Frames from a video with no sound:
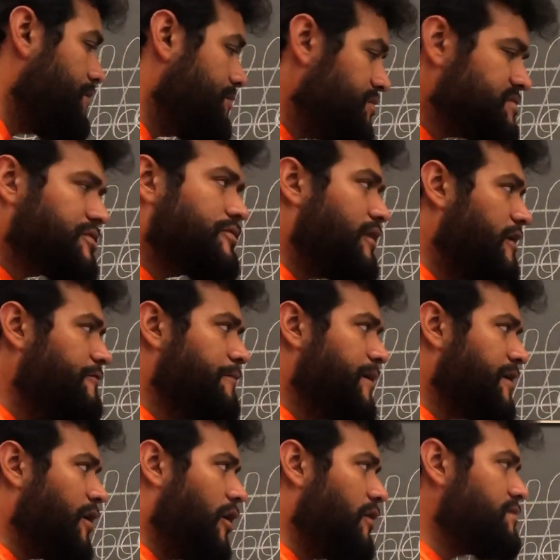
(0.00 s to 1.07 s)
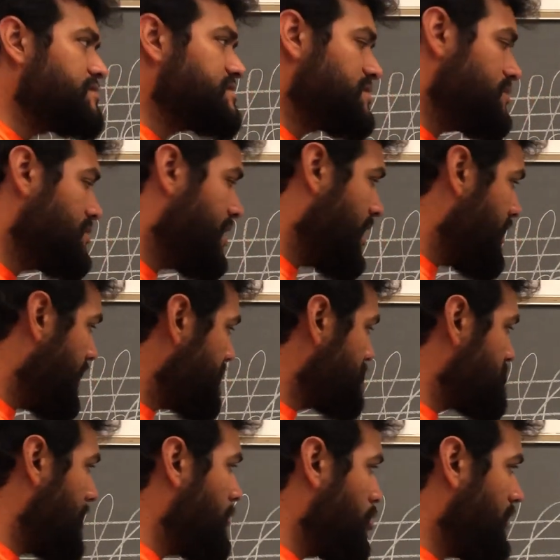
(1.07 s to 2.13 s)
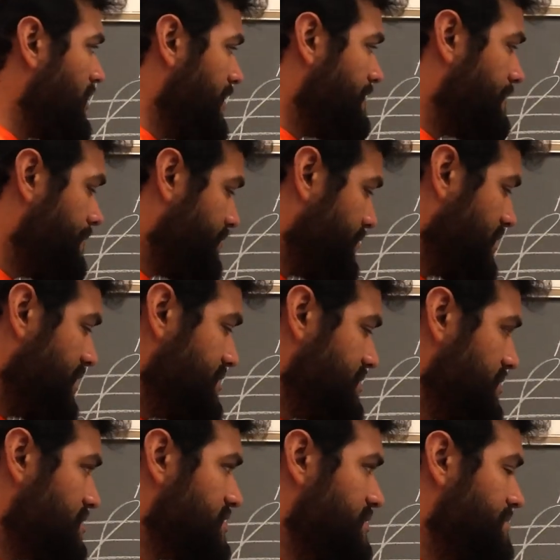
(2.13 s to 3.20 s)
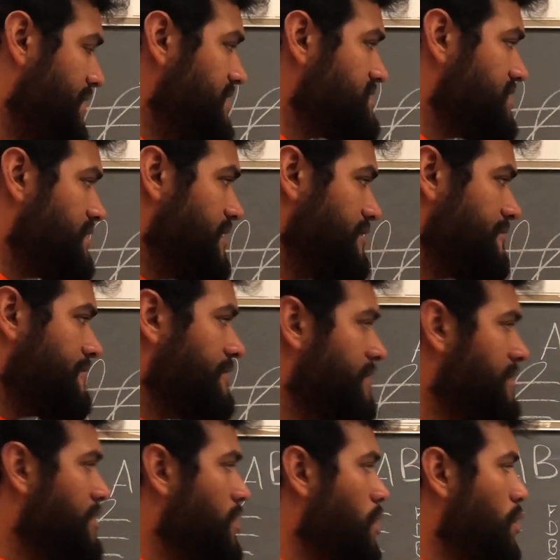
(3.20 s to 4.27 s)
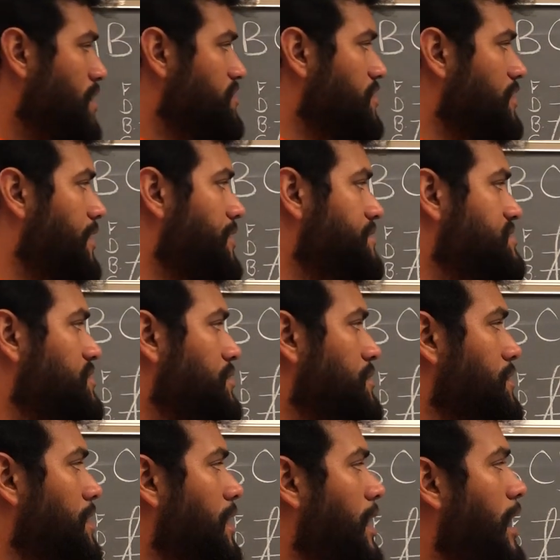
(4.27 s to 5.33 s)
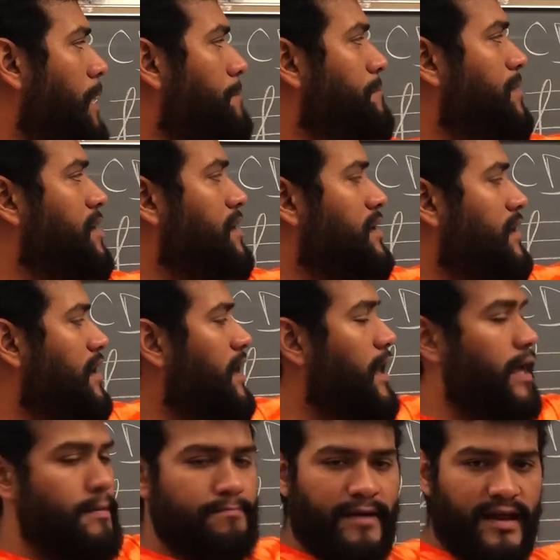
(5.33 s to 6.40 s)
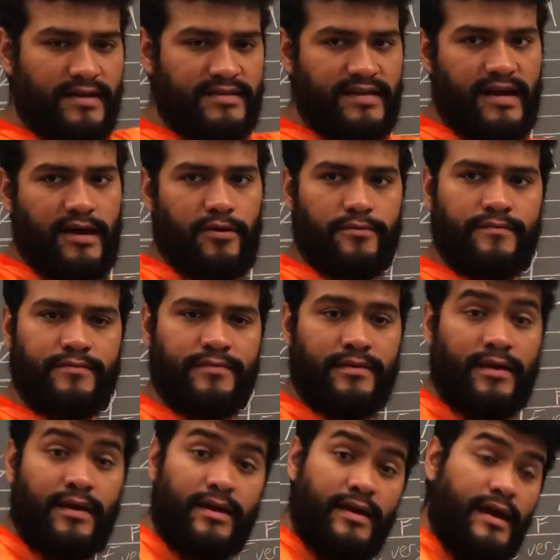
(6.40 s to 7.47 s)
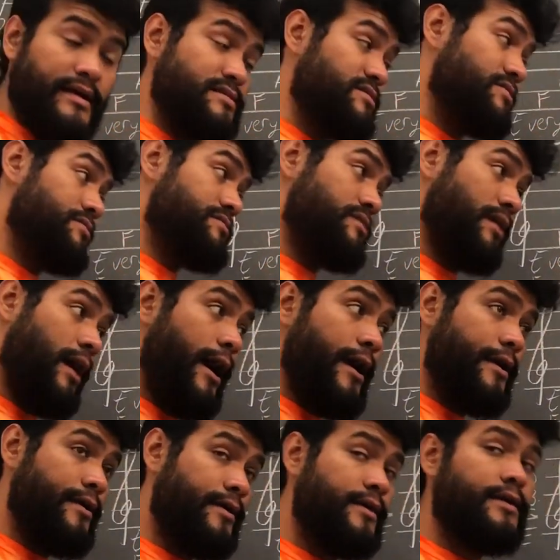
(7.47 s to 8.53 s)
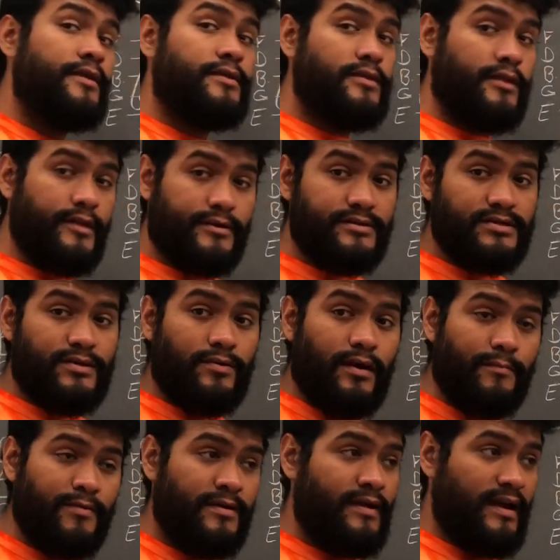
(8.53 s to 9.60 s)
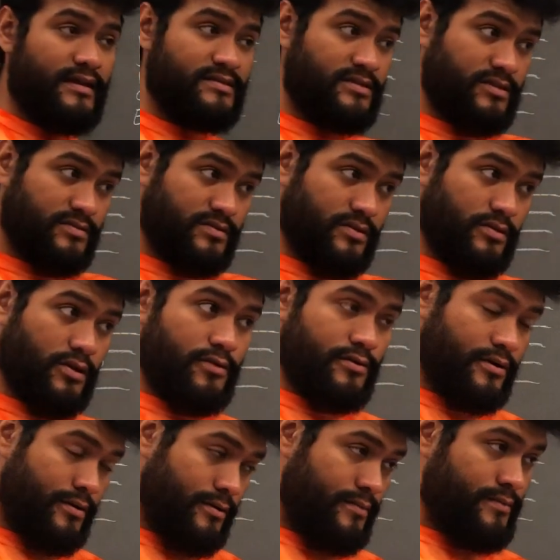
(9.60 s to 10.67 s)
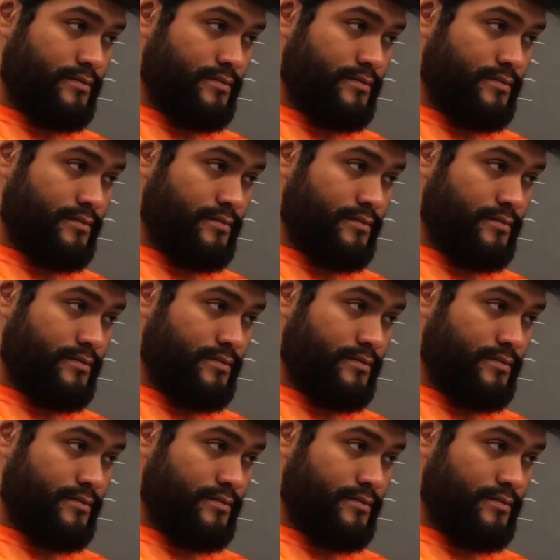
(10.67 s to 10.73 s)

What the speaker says: the musical alphabet also, kind of like the treble clef, is used in a bass clef with the letters going up and back down. As the notes are higher, the letters go up. As the notes go lower,